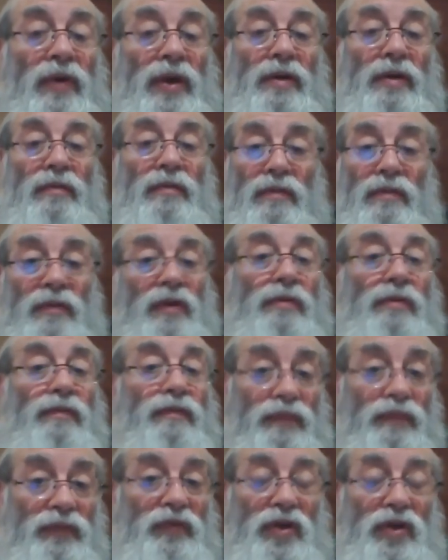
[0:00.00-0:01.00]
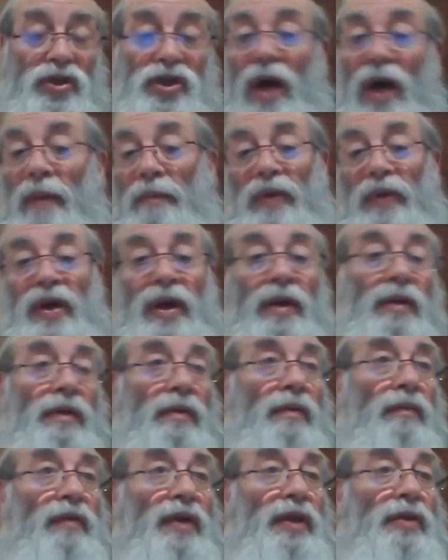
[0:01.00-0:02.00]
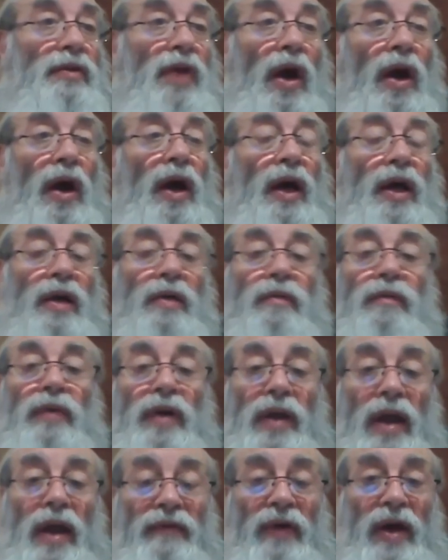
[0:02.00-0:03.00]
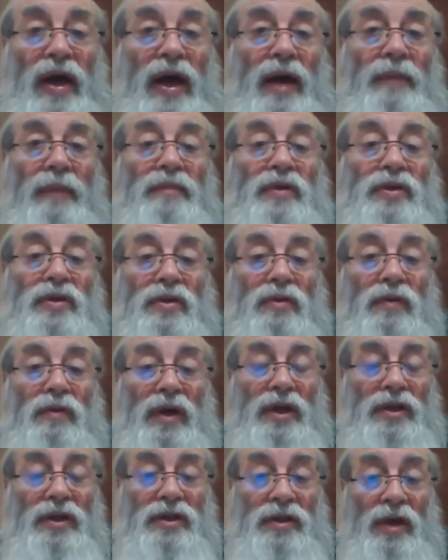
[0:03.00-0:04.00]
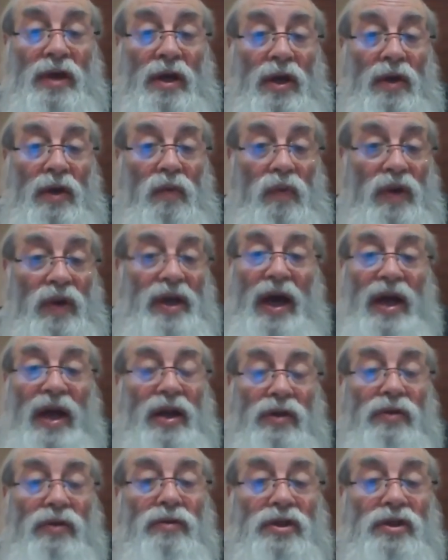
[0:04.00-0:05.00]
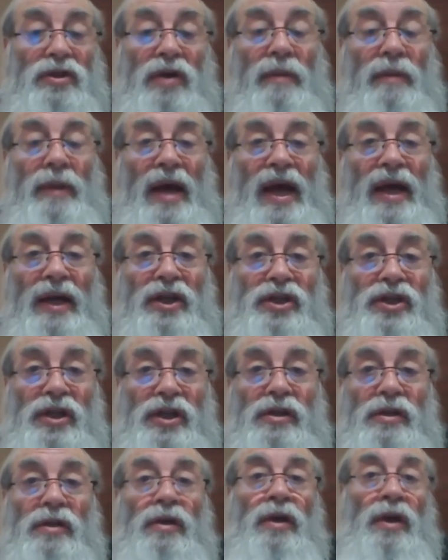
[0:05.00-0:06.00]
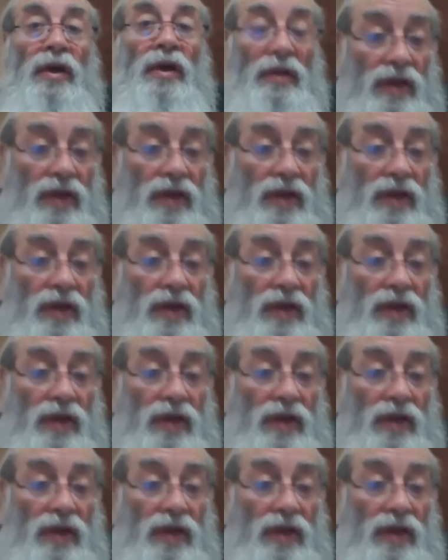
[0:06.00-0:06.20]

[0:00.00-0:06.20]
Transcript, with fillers: we jump in, we die, whatever happens to us, we got to do some action.